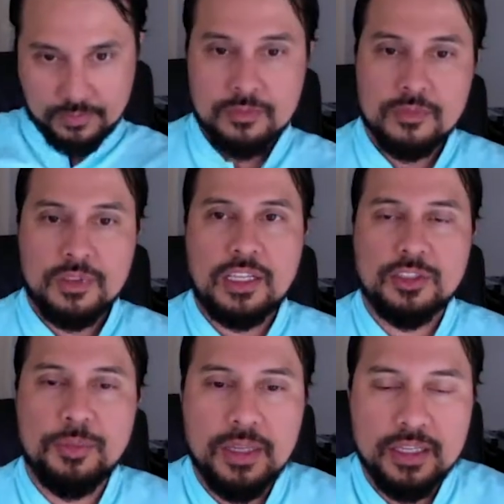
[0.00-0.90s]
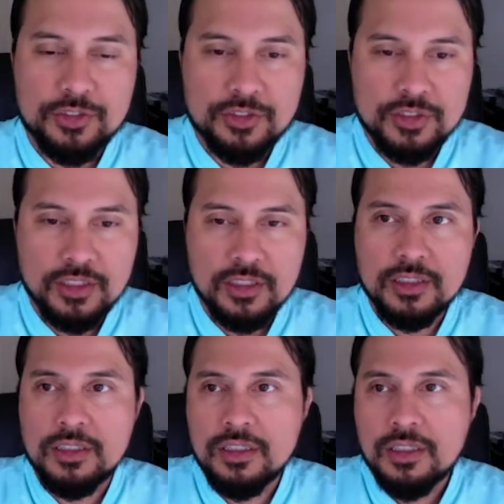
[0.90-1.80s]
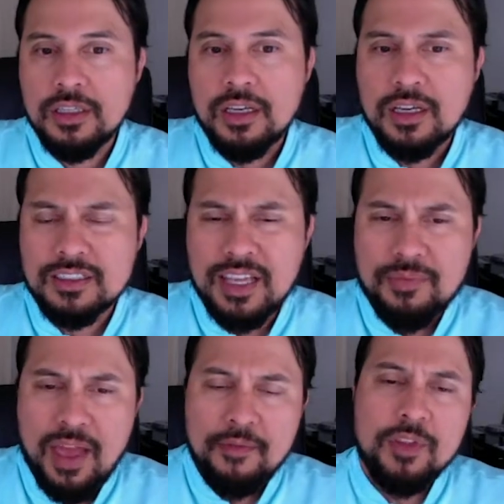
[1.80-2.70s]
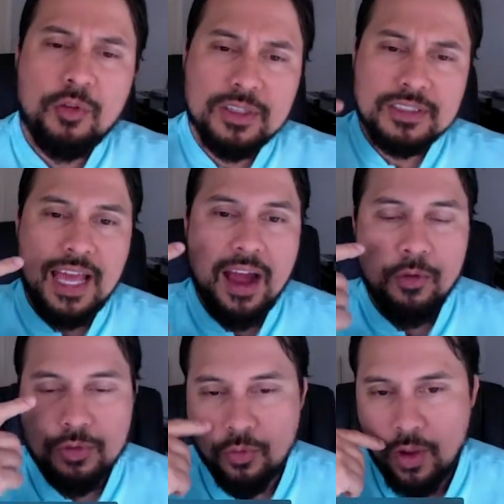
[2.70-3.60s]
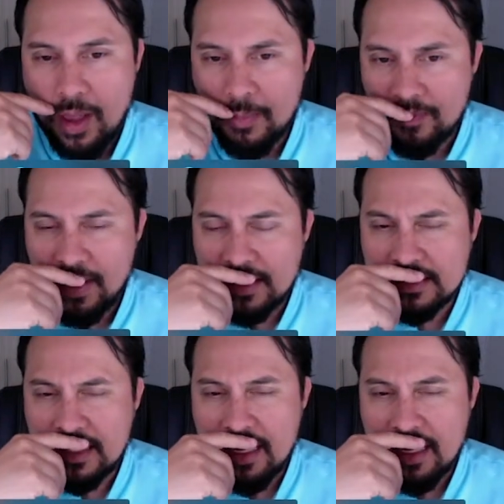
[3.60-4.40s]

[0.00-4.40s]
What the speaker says: that should be interesting, because I've noticed now the way I'm investing,